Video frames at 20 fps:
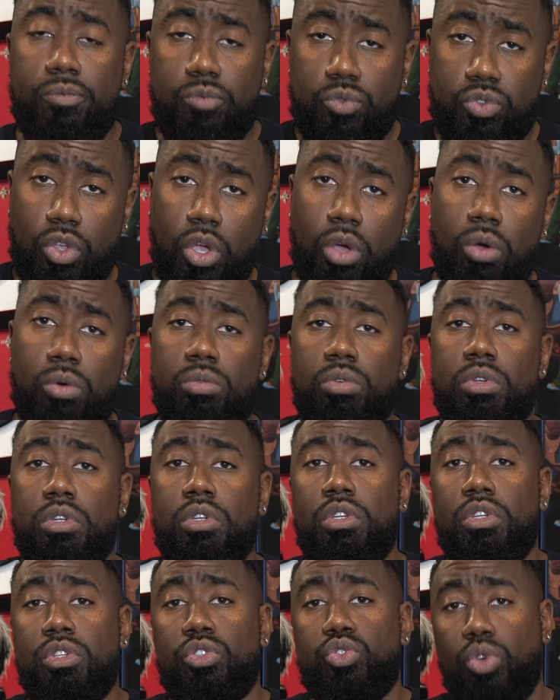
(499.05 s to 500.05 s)
So
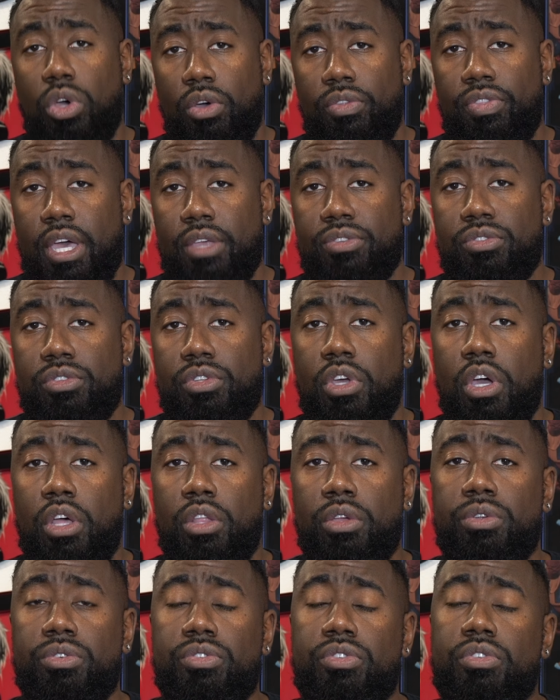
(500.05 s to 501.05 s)

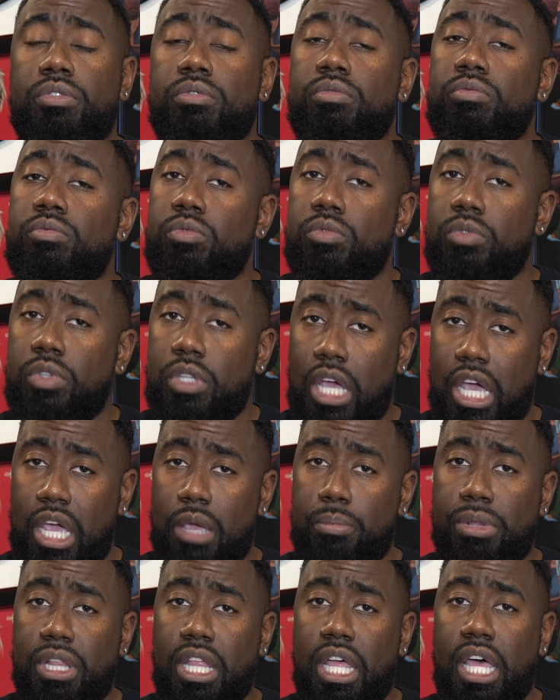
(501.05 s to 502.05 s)
$12,000, I
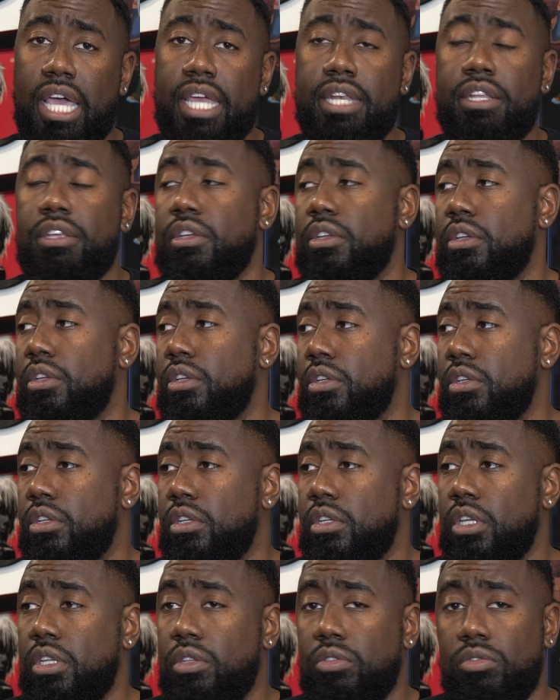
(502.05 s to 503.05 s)
applied
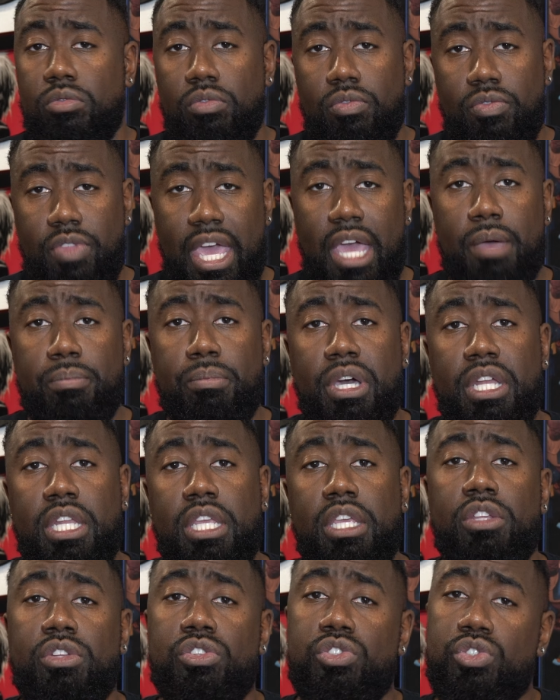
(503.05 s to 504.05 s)
that
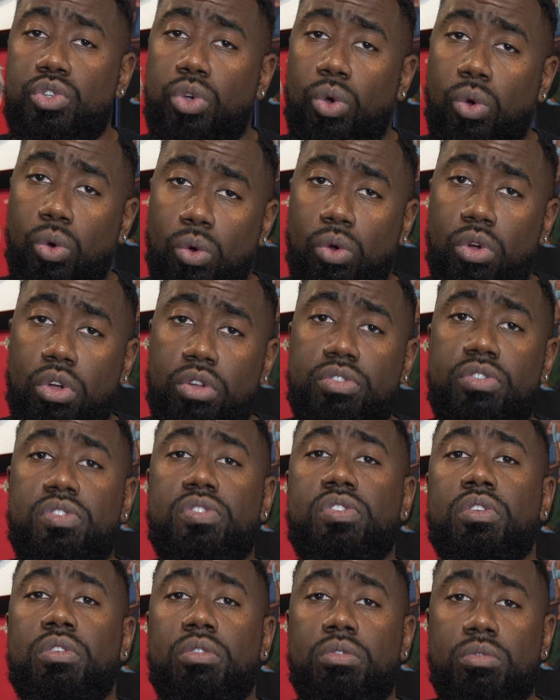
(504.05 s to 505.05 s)
money
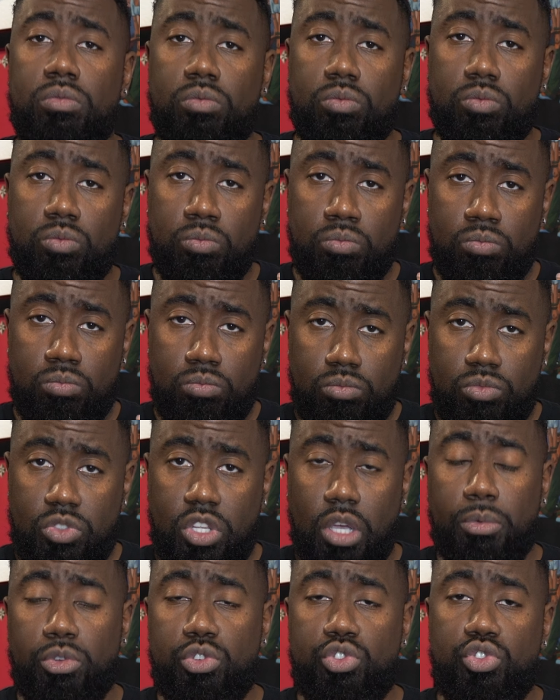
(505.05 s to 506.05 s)
Hordes,
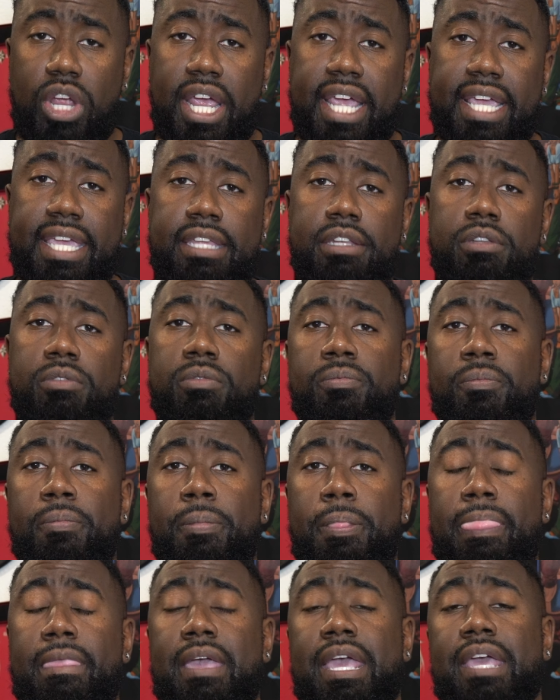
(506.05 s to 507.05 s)
Double Dragon,
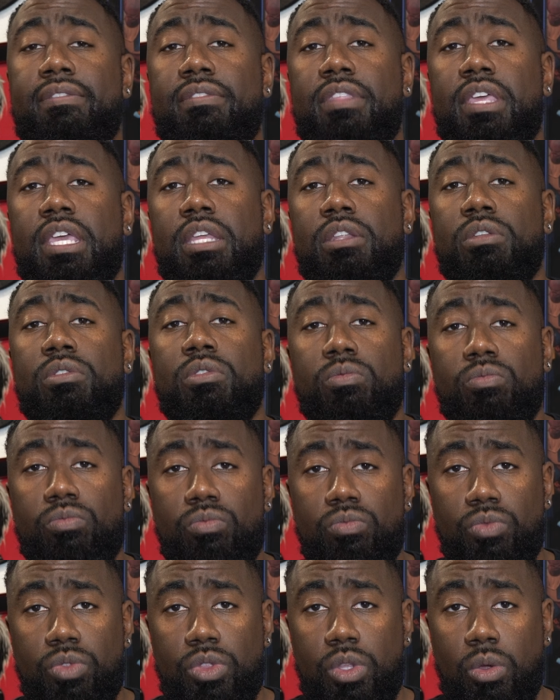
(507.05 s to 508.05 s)
and
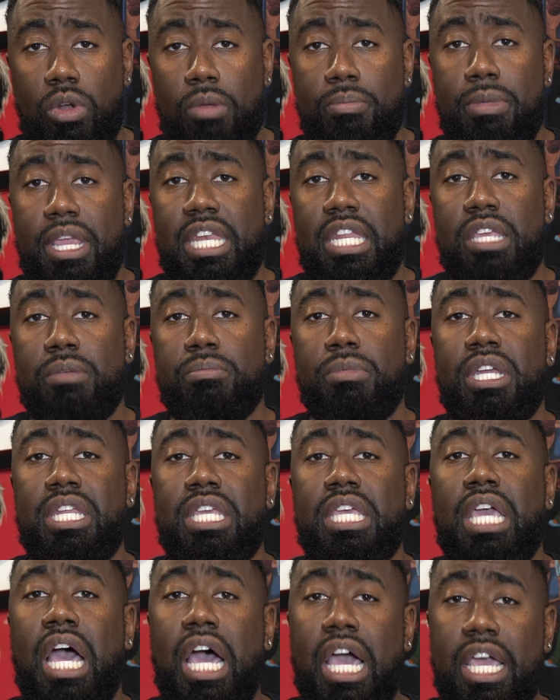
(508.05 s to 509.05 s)
then the remaining
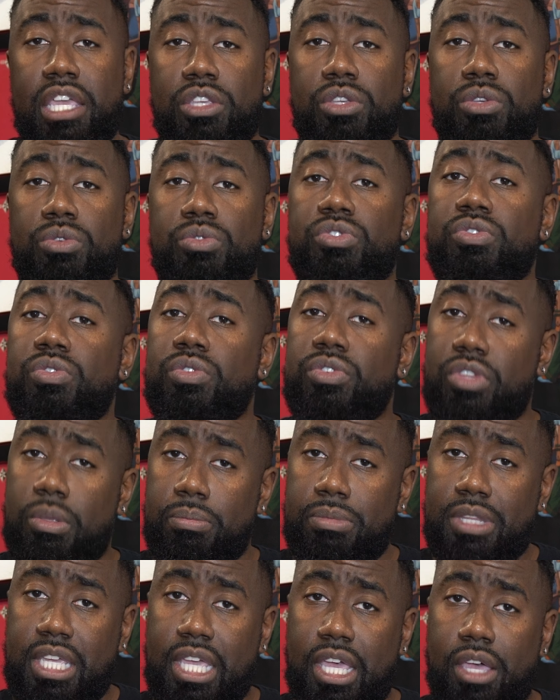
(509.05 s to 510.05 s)
money I used for
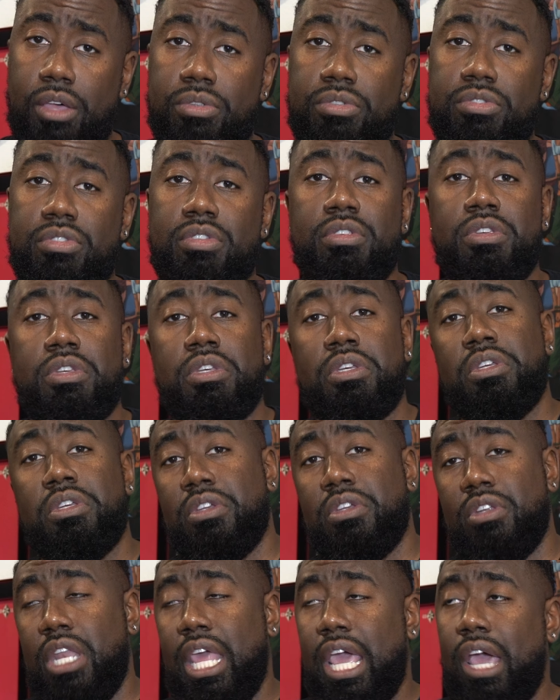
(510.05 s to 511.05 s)
something else.
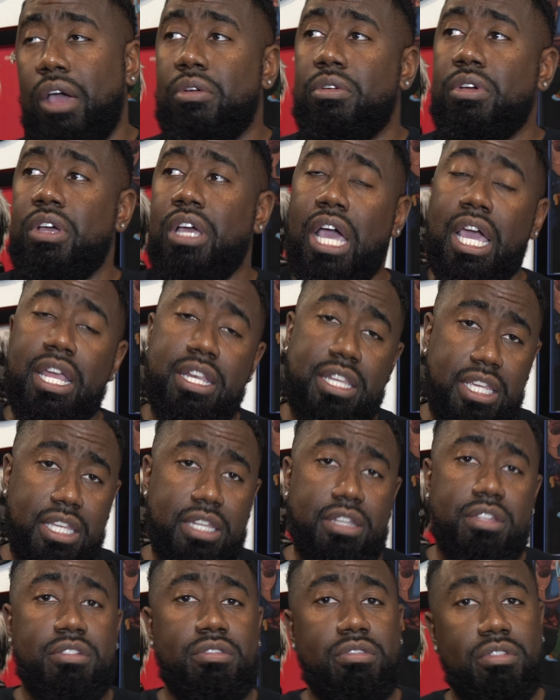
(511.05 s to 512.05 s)
Now, I
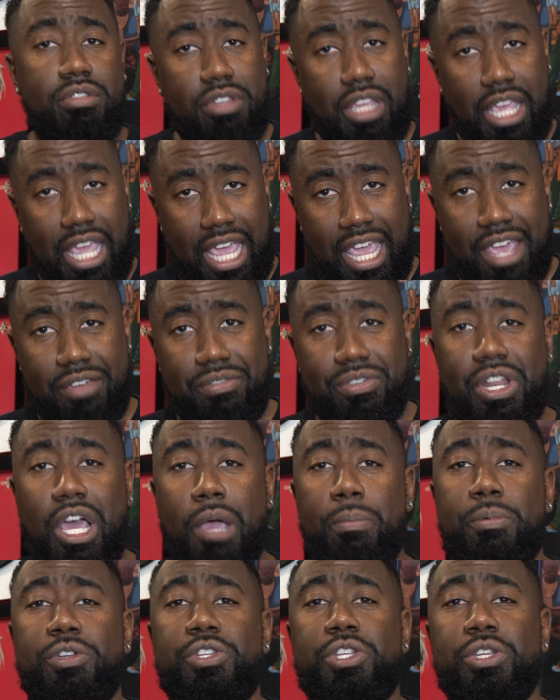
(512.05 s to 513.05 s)
did have an
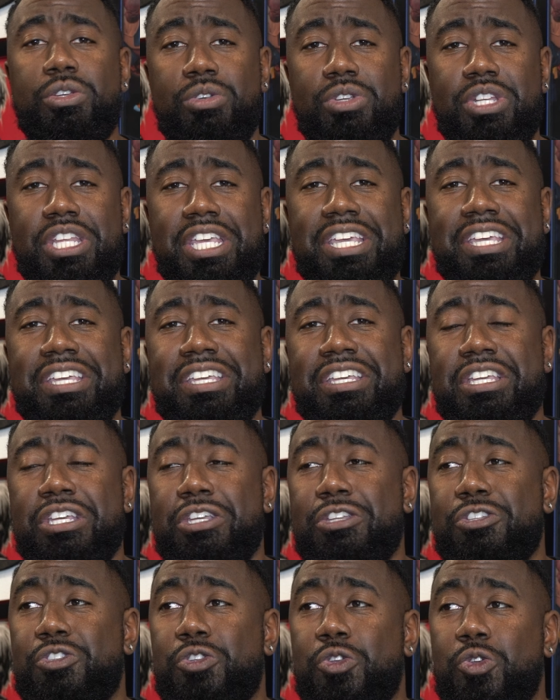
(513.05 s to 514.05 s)
opportunity
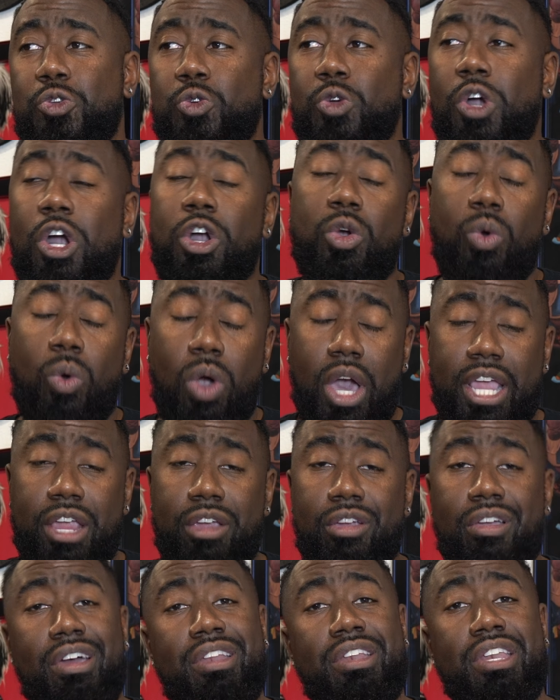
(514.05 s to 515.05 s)
to
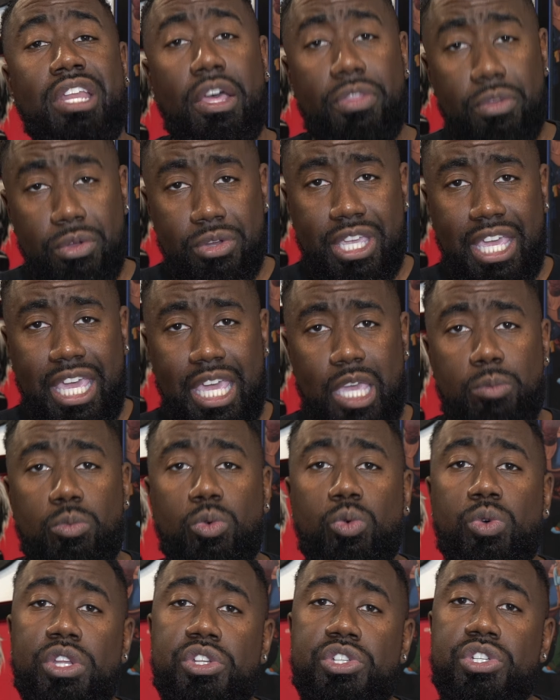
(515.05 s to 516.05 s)
acquire another
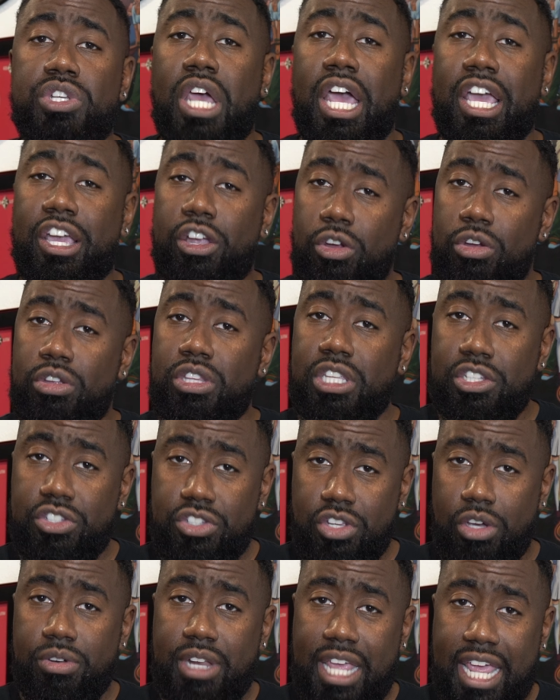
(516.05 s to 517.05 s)
game, which I currently
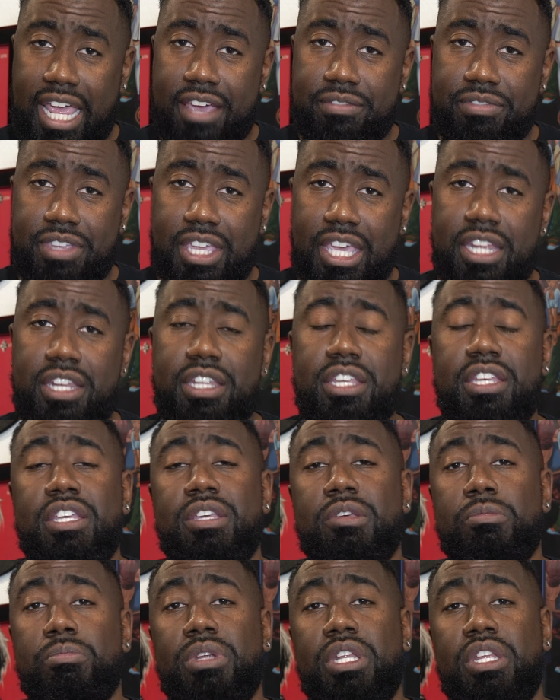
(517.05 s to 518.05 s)
don't have yet,
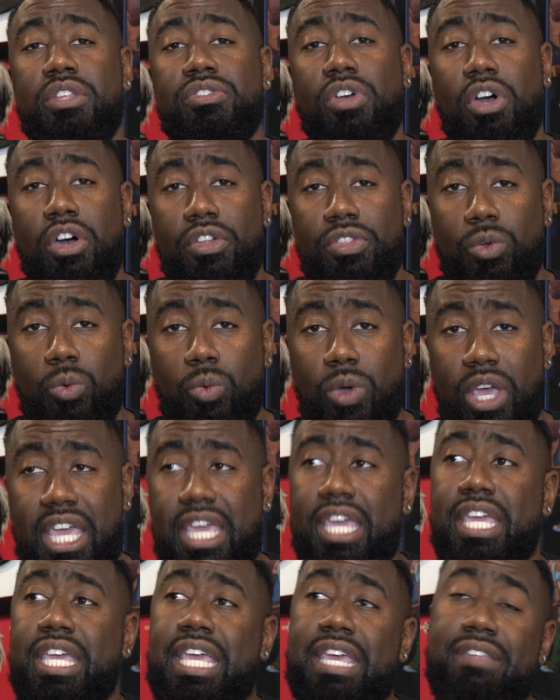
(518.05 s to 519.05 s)
but it's on the
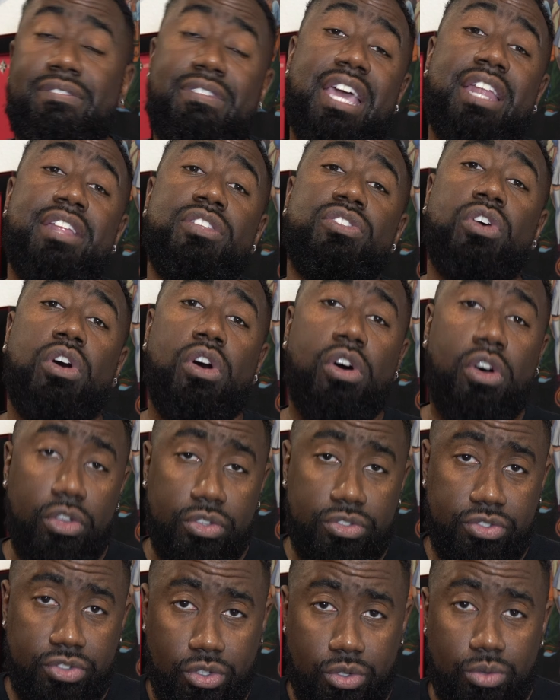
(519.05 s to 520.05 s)
way, and that is
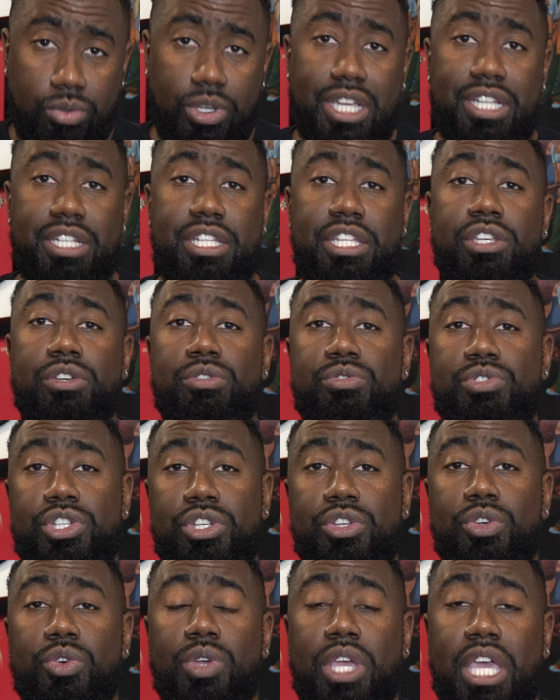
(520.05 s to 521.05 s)
also a Neo
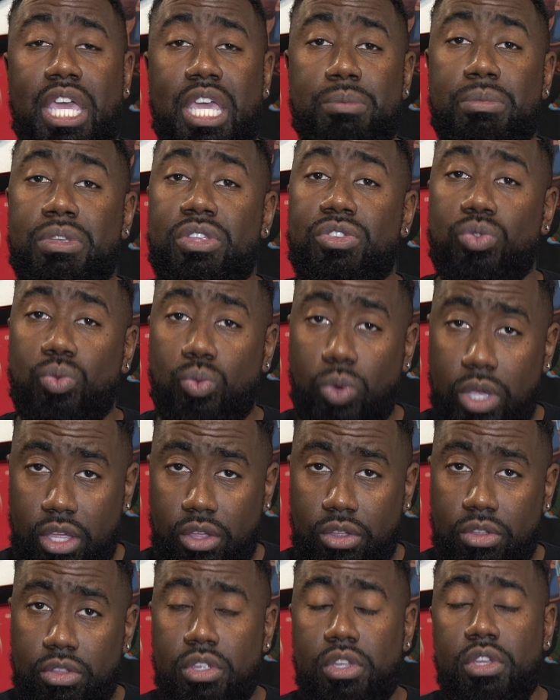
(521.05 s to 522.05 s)
Geo game as
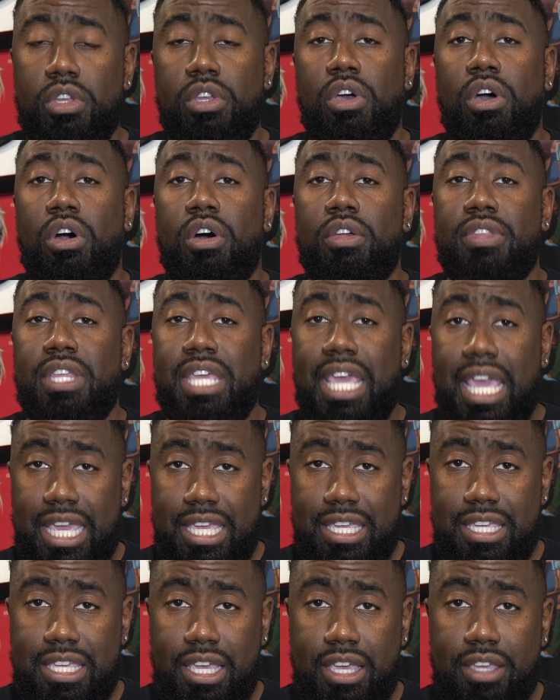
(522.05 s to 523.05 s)
well on
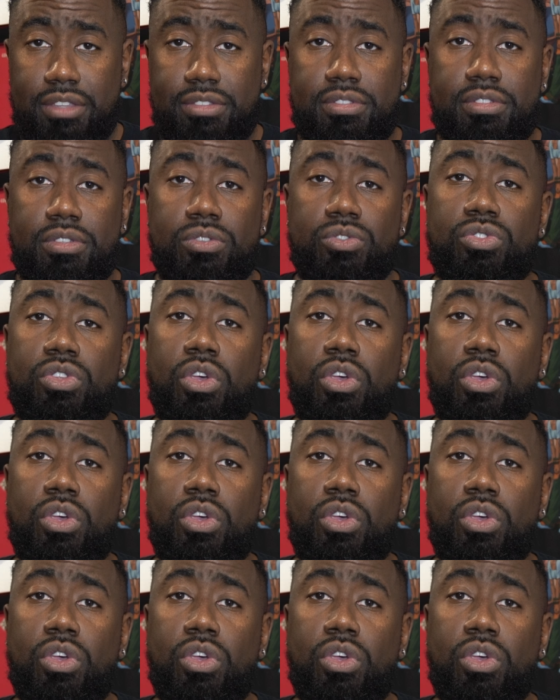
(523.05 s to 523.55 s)
the AES.